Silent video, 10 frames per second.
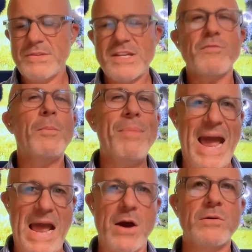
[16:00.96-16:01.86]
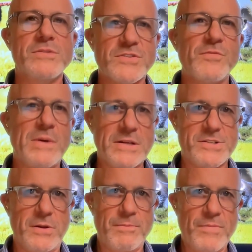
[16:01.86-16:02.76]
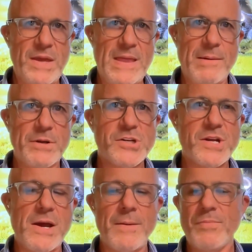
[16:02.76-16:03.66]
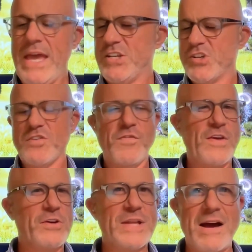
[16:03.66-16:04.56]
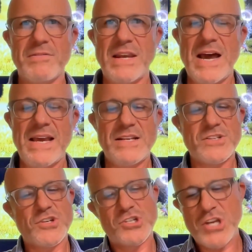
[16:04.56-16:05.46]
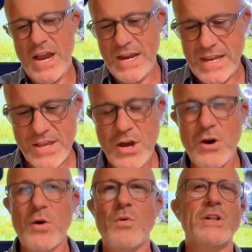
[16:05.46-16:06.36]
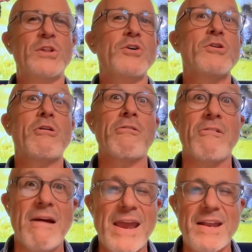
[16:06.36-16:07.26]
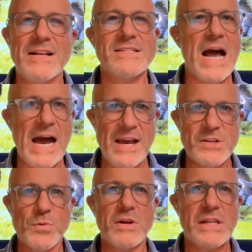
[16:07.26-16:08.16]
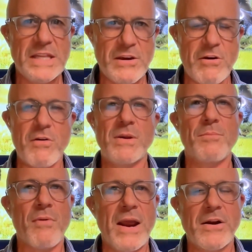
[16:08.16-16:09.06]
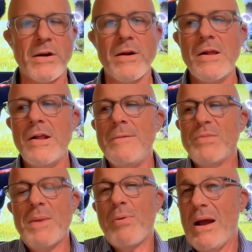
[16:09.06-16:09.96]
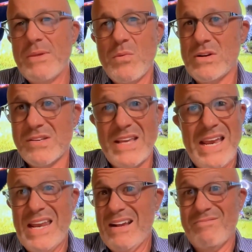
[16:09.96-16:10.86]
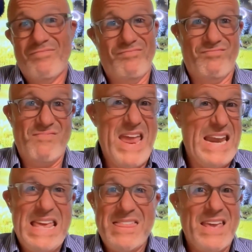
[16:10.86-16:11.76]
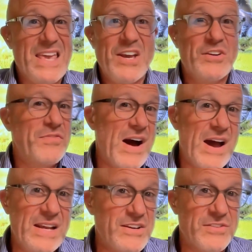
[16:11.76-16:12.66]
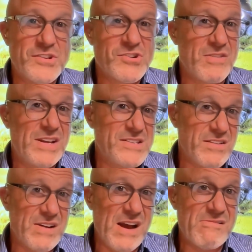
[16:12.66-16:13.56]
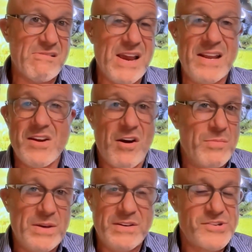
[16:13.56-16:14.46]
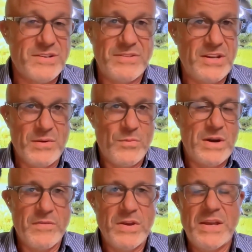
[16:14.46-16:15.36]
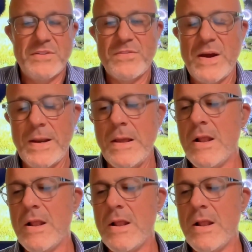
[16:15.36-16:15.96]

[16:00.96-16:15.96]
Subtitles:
several pounds of muscle in that much time and just filled out nice, shiny coat, looked great. His eyes were clearer and brighter. He probably was eating anything he could find on the street, so not great, garbage and whatever he could find.